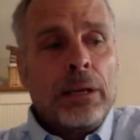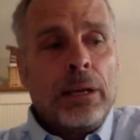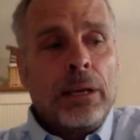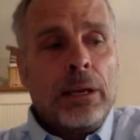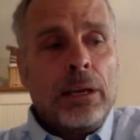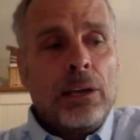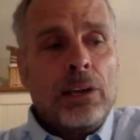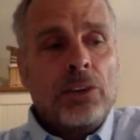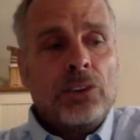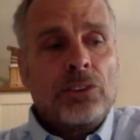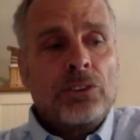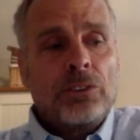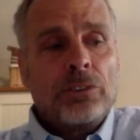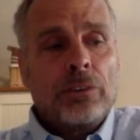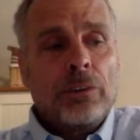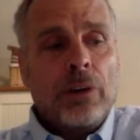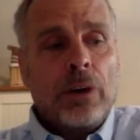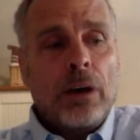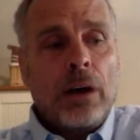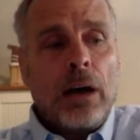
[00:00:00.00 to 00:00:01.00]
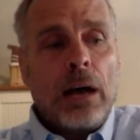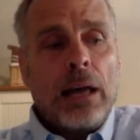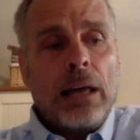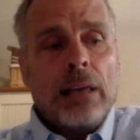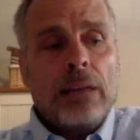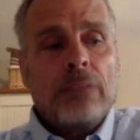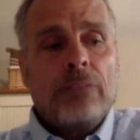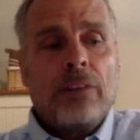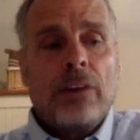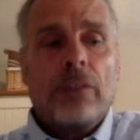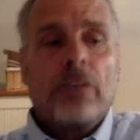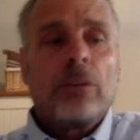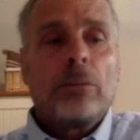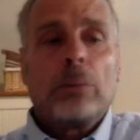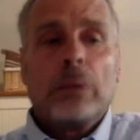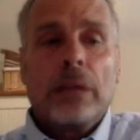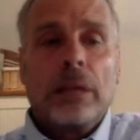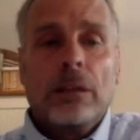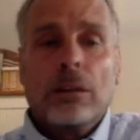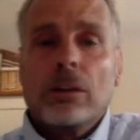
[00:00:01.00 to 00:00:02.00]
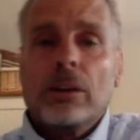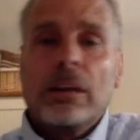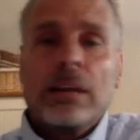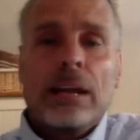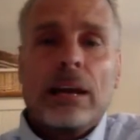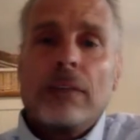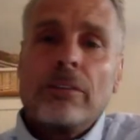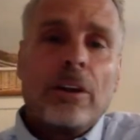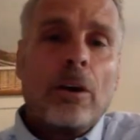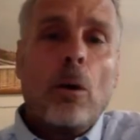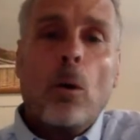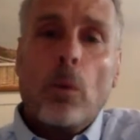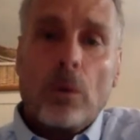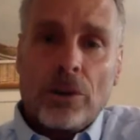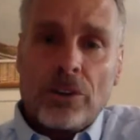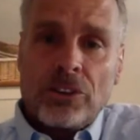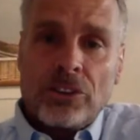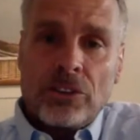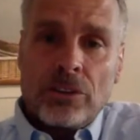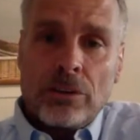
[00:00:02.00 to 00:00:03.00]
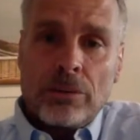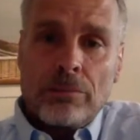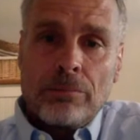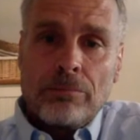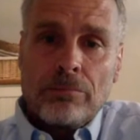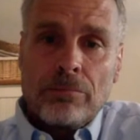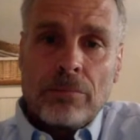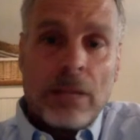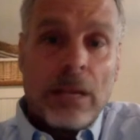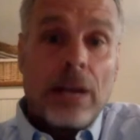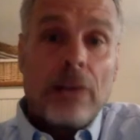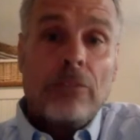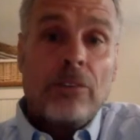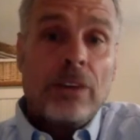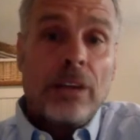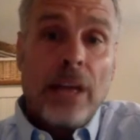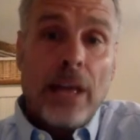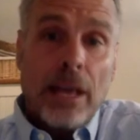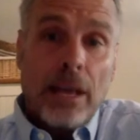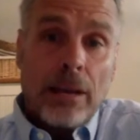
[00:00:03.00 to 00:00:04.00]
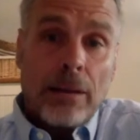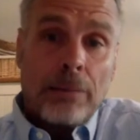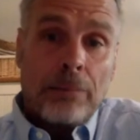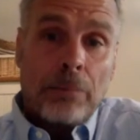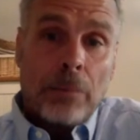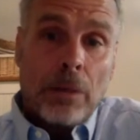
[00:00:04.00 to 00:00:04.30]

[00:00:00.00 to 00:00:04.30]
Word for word: is I can veritably look at every horse every day.